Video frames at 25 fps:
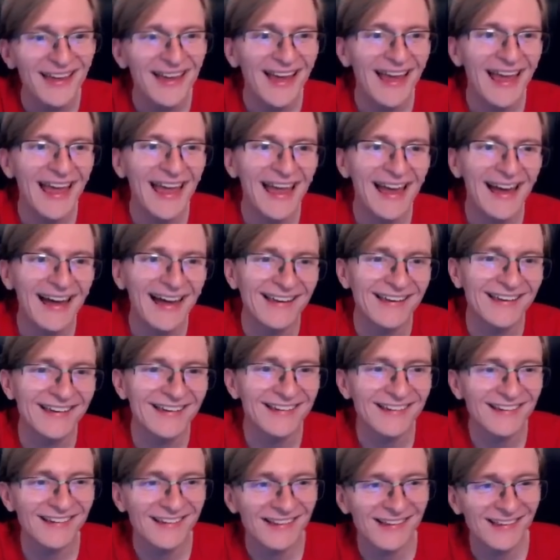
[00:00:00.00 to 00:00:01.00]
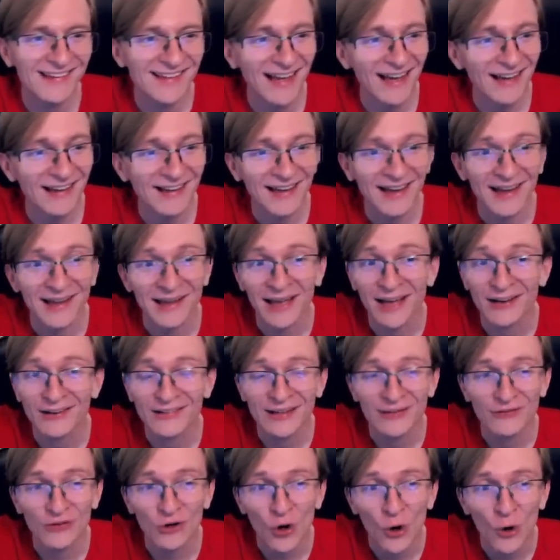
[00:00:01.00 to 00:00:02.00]
And yeah, I just
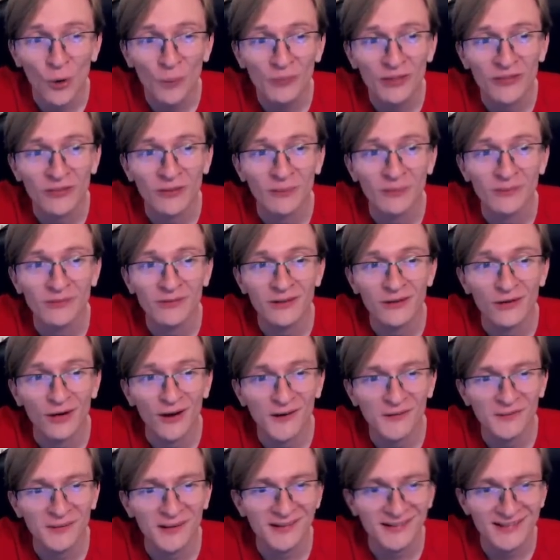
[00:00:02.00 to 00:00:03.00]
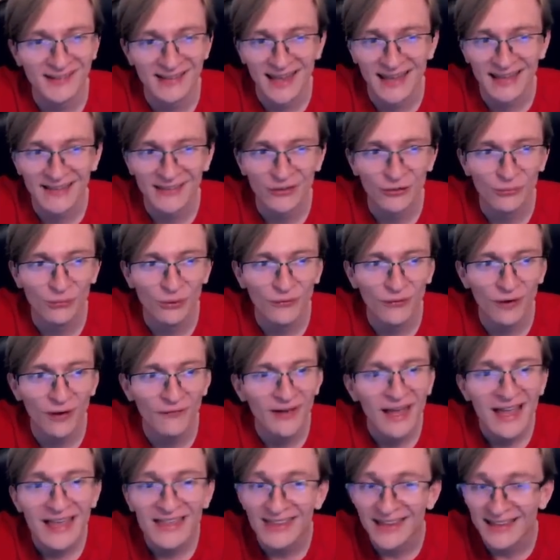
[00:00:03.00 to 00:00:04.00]
have to hope that the Toxapex can't get their move off.
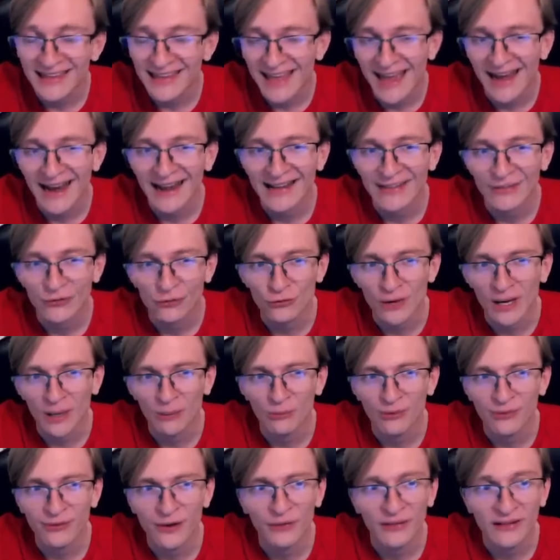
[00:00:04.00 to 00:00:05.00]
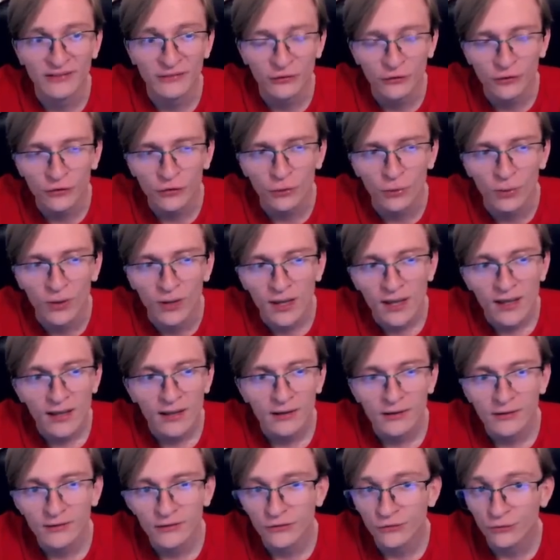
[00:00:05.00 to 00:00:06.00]
They can't. I get the Dragon Breath down. That's 2.
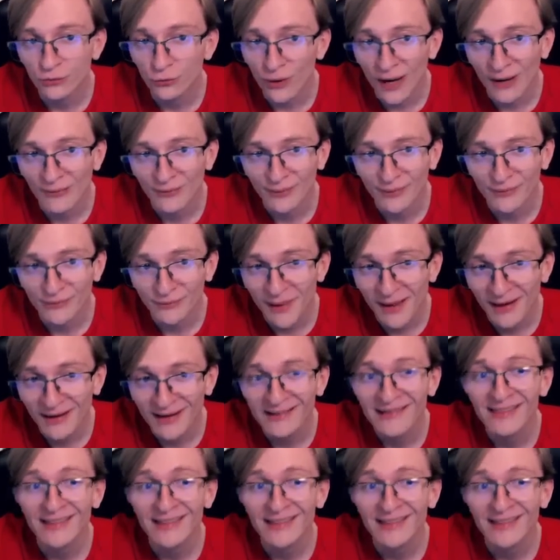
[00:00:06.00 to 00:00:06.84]
Giraffe comes back in.